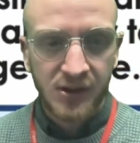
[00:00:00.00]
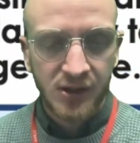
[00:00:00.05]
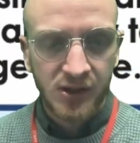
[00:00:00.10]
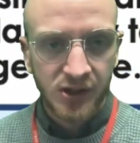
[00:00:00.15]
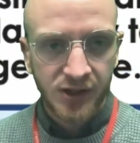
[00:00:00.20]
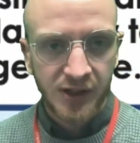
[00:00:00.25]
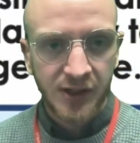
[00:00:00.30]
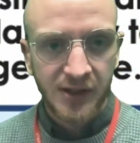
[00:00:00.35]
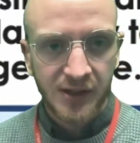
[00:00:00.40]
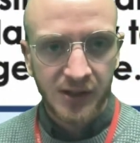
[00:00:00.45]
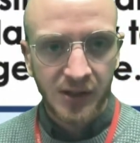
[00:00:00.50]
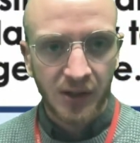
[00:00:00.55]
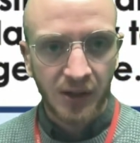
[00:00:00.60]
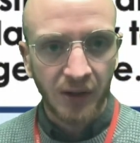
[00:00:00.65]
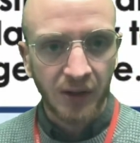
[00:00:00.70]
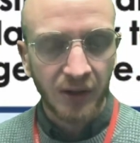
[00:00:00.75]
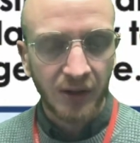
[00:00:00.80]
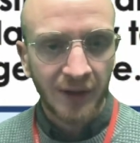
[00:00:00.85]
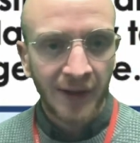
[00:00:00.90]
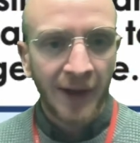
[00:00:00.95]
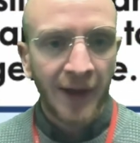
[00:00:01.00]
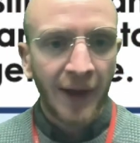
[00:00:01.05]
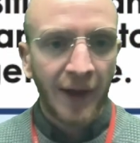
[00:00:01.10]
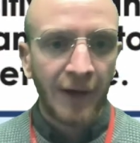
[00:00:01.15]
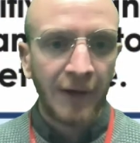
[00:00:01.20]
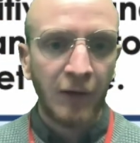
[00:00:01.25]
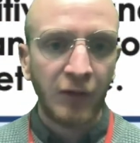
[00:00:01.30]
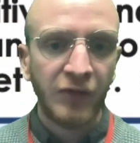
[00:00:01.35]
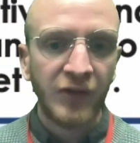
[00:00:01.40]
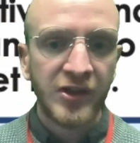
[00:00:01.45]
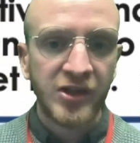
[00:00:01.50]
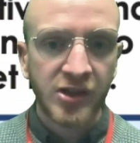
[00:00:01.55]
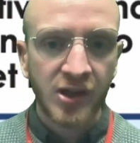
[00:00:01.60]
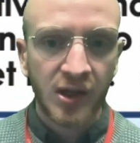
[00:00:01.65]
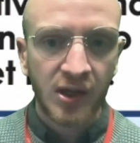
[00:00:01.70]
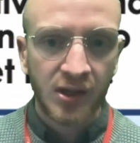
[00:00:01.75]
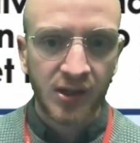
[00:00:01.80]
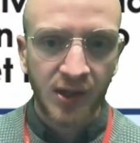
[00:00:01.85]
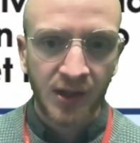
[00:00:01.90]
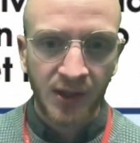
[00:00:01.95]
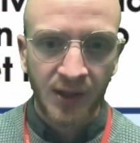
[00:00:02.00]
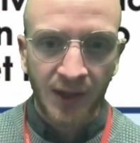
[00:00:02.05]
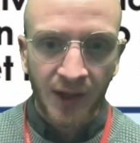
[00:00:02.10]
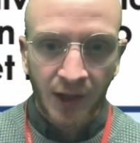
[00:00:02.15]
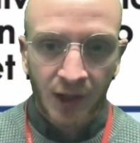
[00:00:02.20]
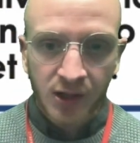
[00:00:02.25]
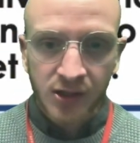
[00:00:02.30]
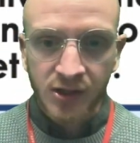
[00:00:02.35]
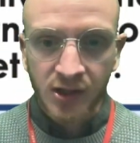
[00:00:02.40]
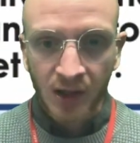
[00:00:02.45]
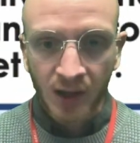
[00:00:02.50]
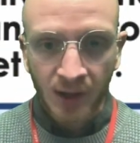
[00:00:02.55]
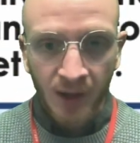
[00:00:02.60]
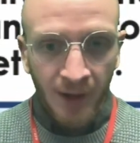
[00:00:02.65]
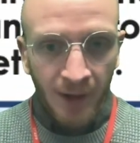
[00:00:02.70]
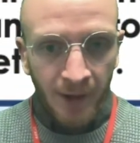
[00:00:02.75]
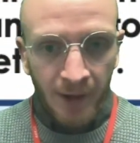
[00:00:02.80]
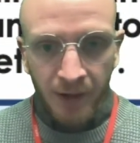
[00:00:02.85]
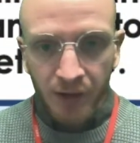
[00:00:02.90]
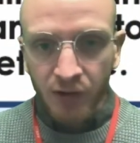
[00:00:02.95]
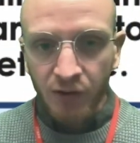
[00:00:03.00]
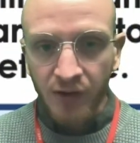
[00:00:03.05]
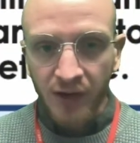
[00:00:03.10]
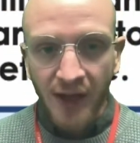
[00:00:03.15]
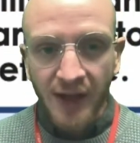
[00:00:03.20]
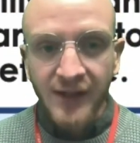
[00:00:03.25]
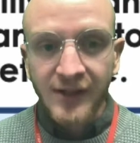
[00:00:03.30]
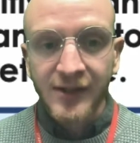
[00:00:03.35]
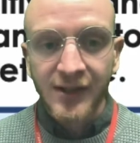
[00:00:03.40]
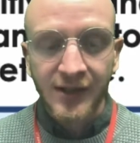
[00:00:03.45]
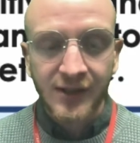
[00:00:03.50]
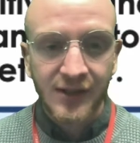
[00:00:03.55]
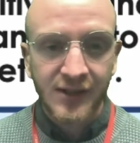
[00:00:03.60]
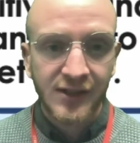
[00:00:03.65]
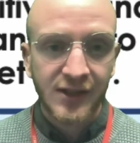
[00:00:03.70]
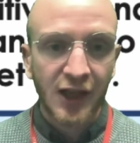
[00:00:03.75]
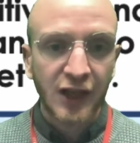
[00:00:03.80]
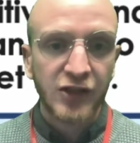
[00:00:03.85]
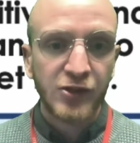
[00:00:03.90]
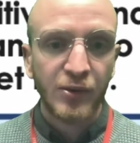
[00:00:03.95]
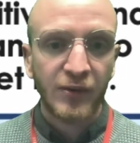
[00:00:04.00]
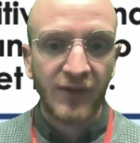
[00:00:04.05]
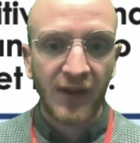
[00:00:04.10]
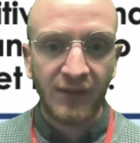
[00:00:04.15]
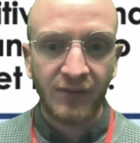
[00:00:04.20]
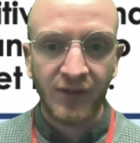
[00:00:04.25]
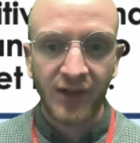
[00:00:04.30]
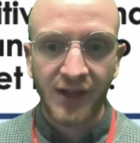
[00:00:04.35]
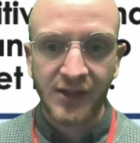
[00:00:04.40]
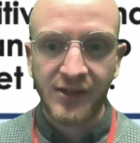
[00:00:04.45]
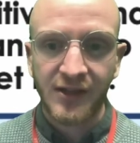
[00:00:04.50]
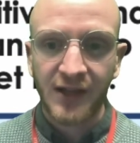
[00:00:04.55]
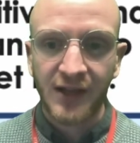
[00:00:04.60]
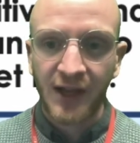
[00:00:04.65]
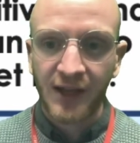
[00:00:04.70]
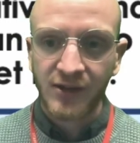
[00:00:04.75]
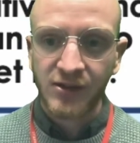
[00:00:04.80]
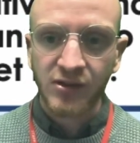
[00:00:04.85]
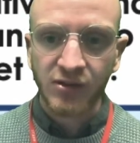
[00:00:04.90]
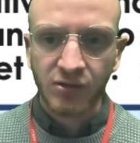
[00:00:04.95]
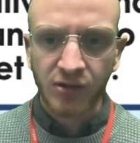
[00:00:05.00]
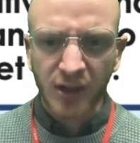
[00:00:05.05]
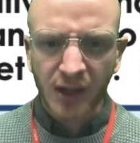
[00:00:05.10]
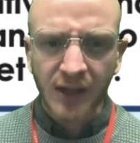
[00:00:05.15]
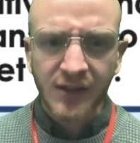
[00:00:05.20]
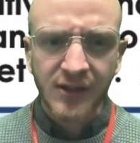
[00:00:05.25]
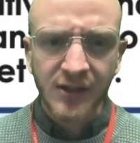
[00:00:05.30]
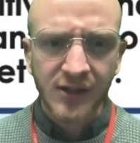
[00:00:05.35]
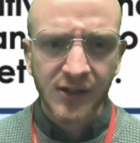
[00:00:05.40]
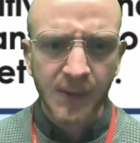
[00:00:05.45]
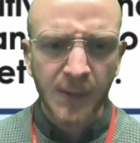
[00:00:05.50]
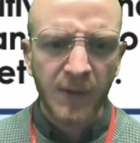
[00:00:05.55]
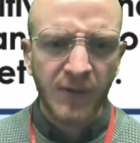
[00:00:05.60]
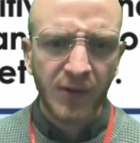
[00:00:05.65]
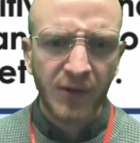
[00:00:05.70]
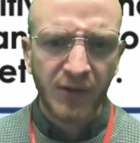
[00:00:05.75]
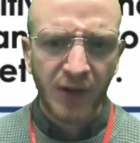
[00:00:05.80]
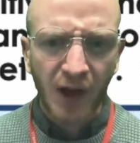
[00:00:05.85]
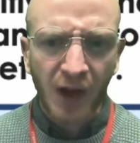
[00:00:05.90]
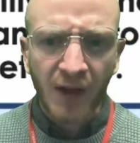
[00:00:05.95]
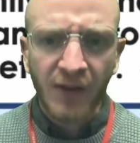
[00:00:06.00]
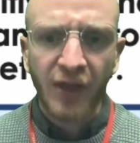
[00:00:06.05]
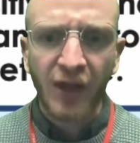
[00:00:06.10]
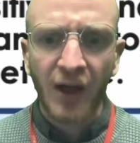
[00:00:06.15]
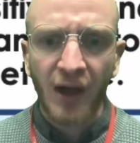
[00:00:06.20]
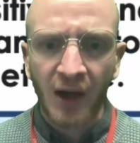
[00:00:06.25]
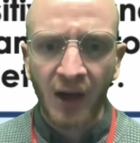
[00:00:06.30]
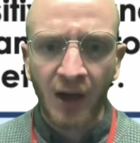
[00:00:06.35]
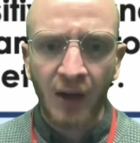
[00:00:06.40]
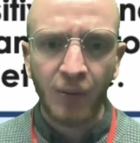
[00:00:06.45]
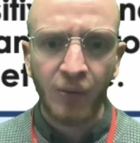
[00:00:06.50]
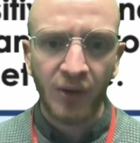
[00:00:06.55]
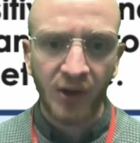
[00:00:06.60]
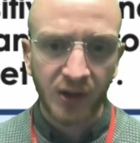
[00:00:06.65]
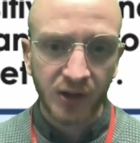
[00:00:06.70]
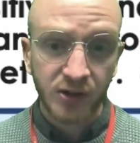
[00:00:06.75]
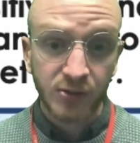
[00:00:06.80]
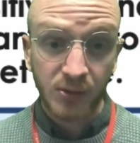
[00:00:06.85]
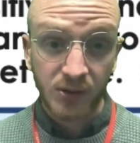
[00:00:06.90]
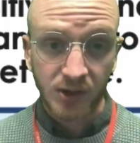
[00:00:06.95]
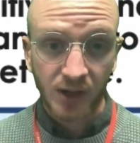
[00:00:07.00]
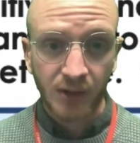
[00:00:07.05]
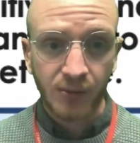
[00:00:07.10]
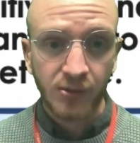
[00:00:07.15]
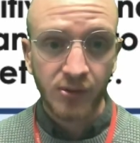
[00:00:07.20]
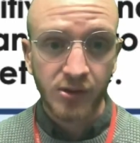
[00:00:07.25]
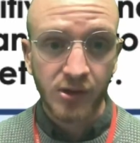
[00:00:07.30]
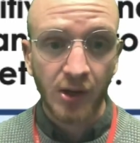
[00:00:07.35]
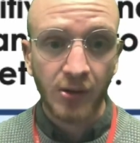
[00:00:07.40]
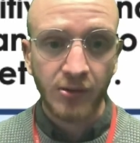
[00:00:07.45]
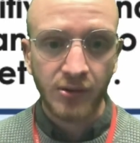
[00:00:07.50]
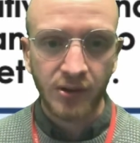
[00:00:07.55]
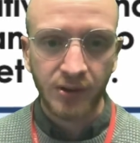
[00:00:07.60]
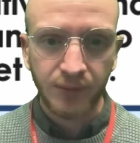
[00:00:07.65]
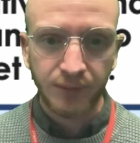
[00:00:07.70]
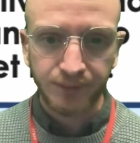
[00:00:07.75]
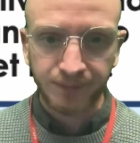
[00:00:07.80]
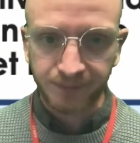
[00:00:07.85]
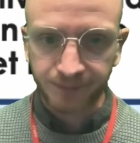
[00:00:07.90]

that she took along the journey to creating the statue of Henrietta Lacks and creating some of her other artworks, which I will show you.